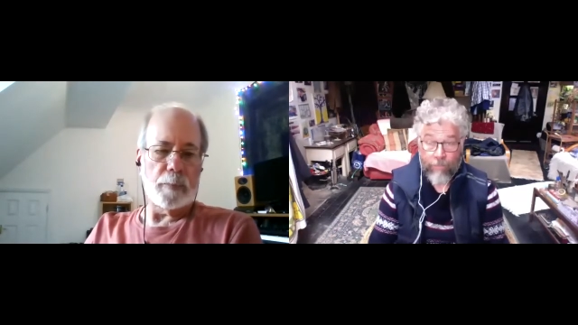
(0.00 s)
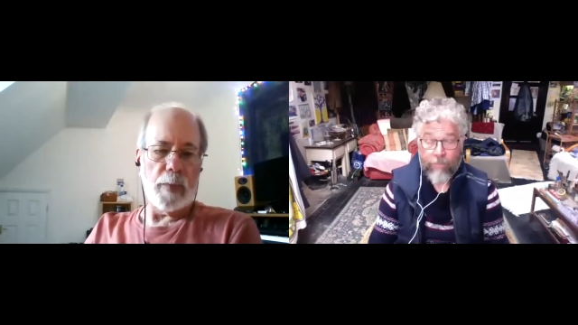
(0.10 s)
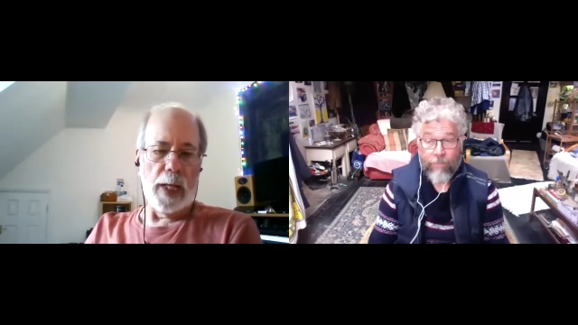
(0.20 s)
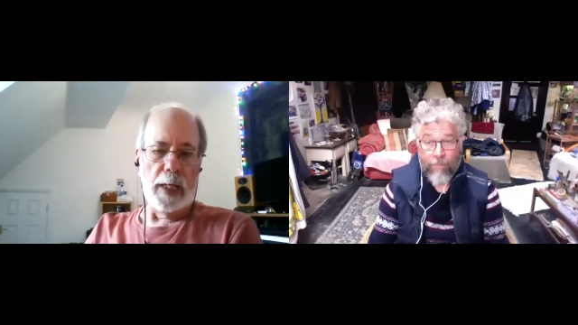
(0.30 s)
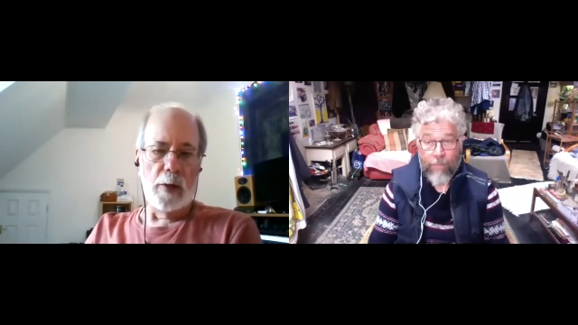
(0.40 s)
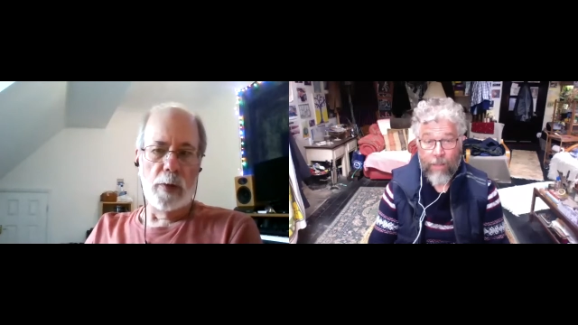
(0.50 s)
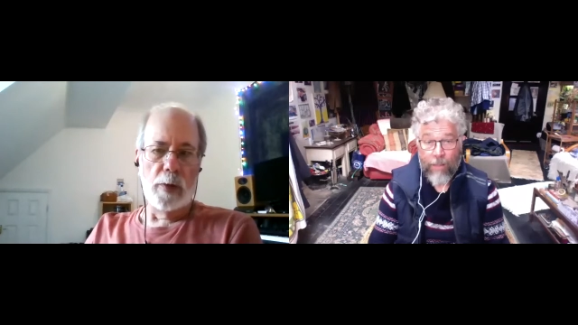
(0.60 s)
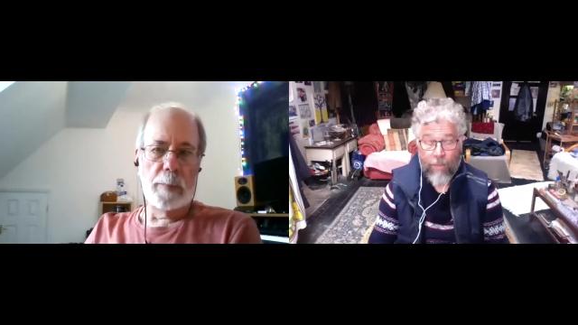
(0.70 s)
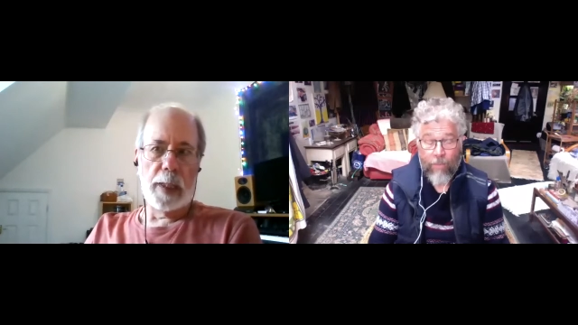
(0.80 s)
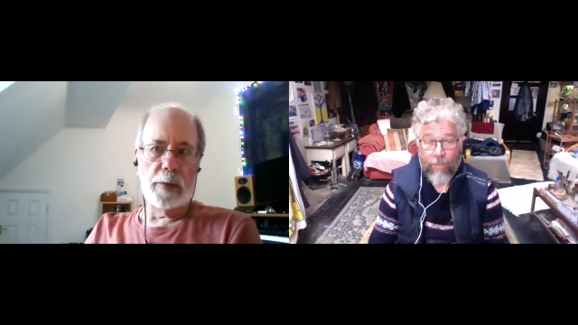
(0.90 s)
Speaker 1: and only
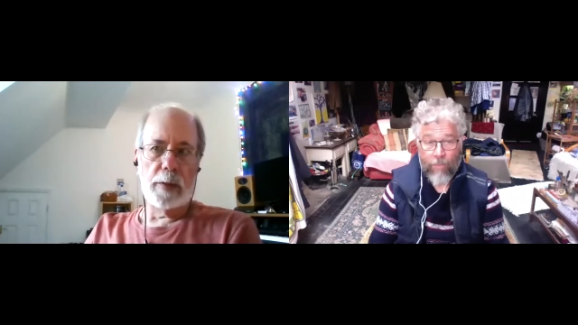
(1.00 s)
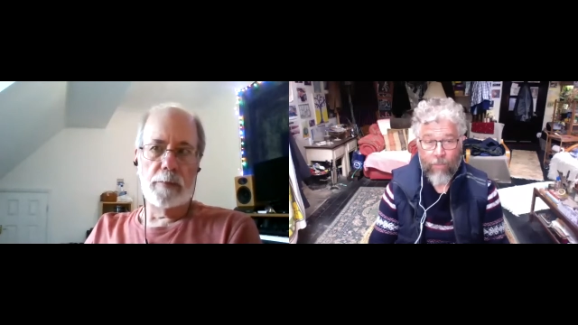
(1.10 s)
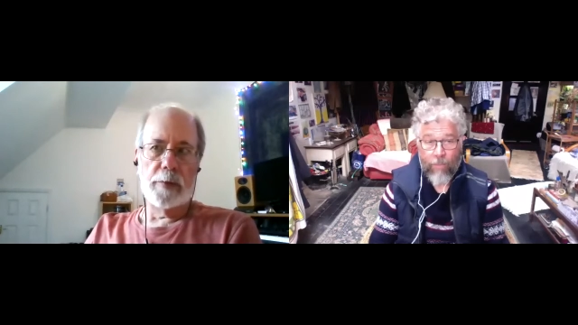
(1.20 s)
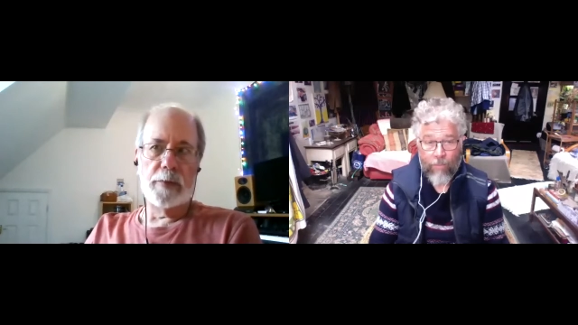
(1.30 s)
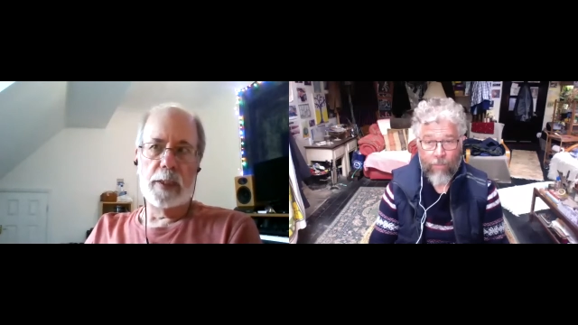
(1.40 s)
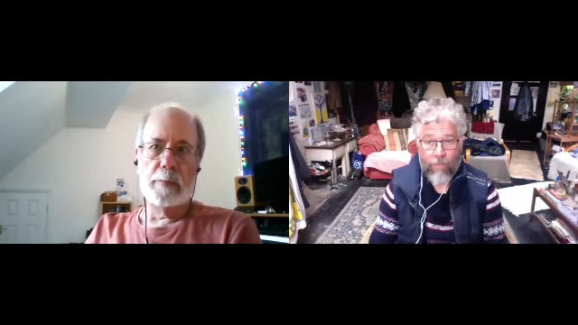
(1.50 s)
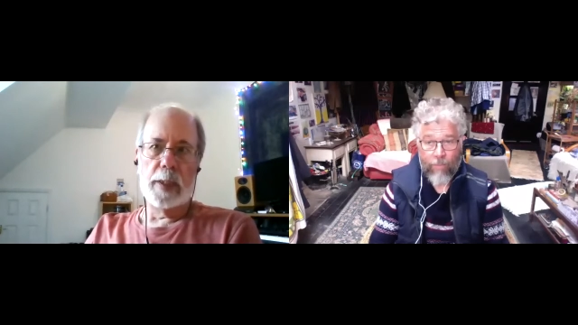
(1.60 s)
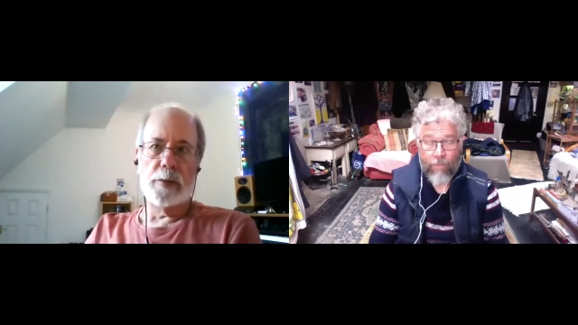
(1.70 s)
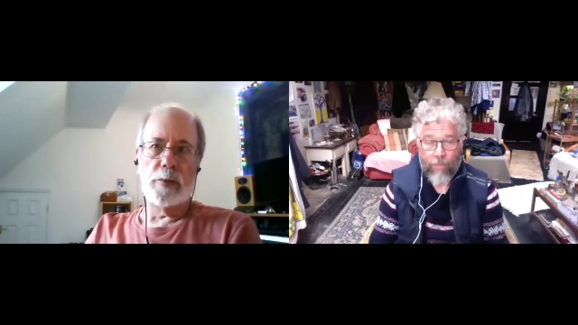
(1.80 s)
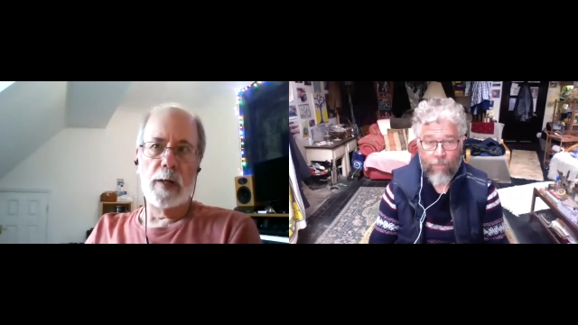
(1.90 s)
about a 15
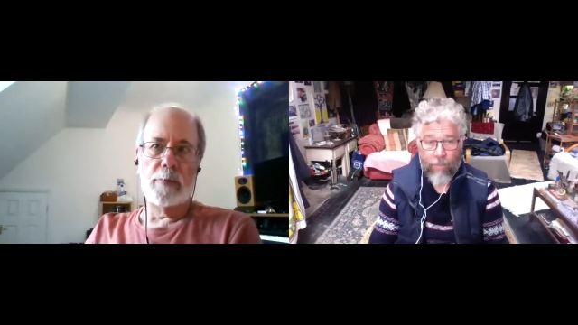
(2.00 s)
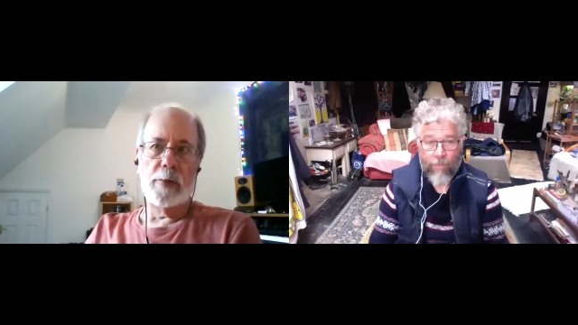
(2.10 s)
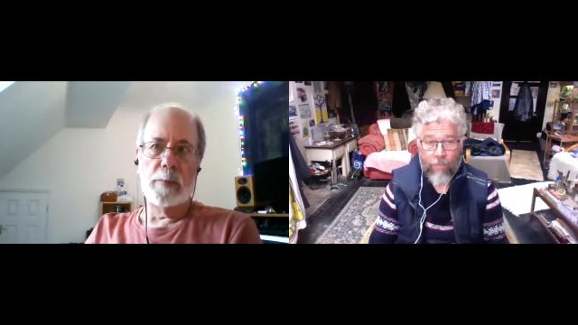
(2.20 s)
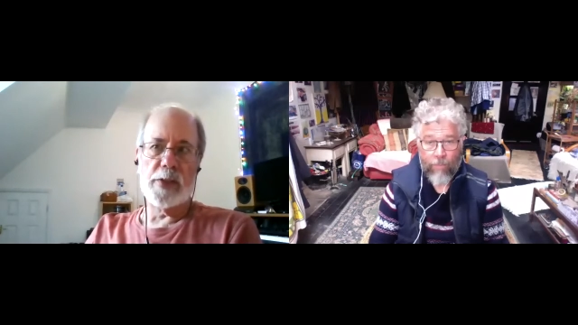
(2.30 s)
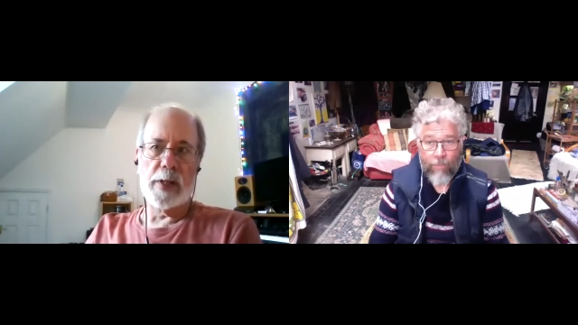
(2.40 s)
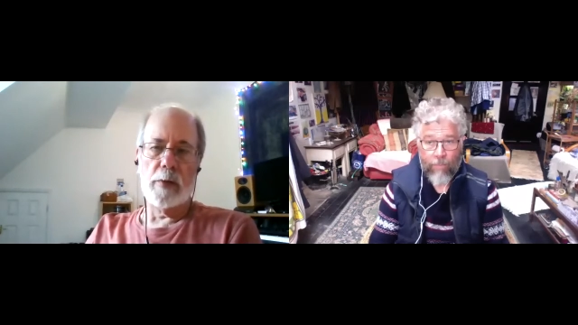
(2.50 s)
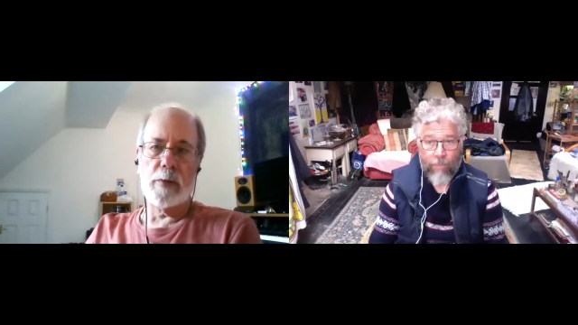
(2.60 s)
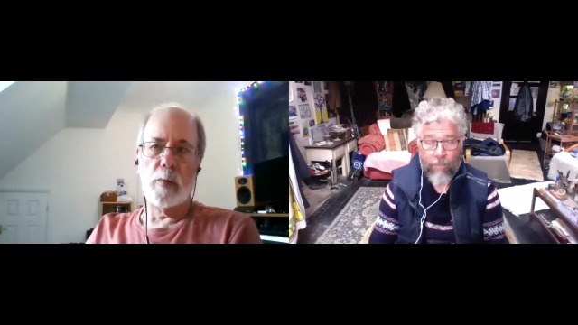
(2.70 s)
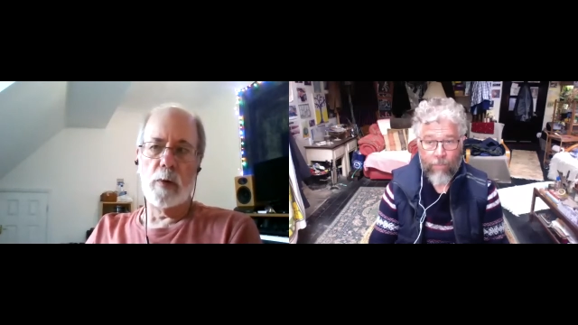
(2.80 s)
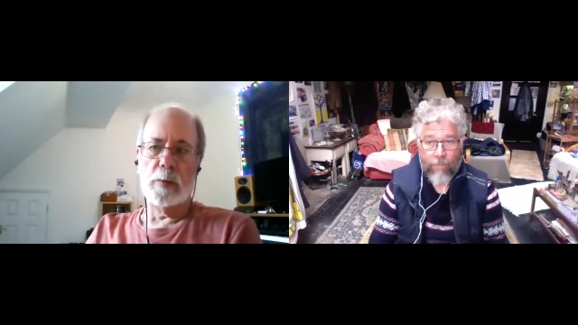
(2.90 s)
minute drive from
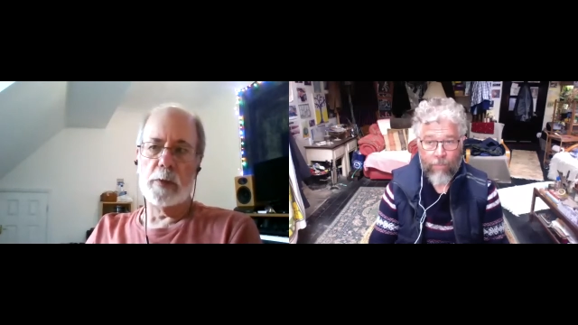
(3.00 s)
Southwold,